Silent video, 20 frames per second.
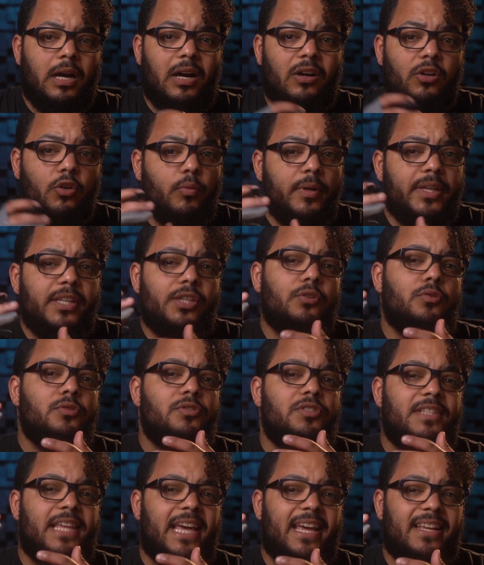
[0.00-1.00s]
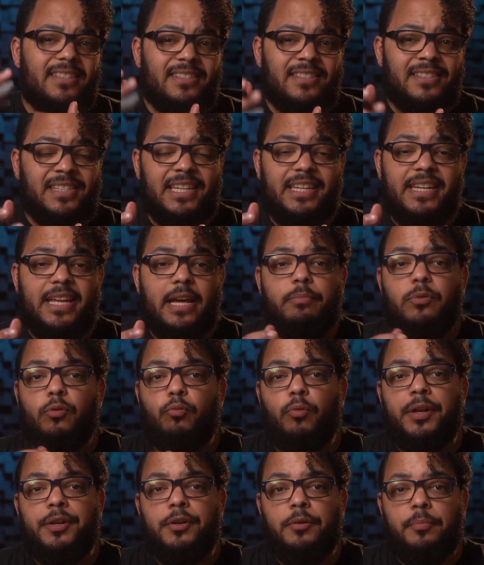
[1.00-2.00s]
How do we use that Z-depth
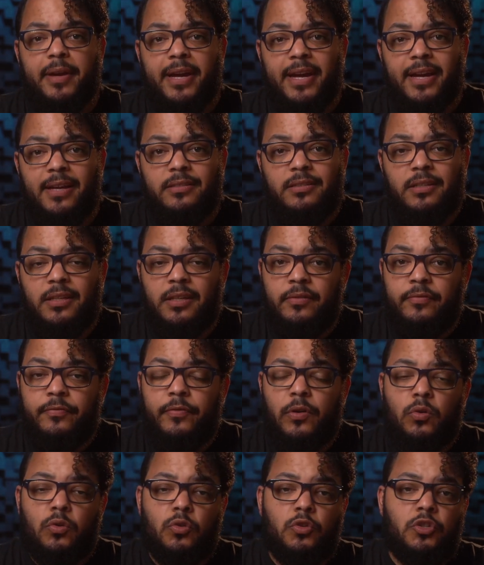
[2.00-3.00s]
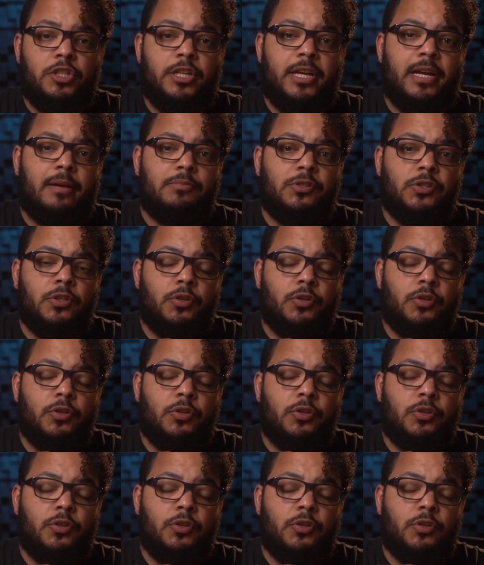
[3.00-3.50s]
render pass in Photoshop to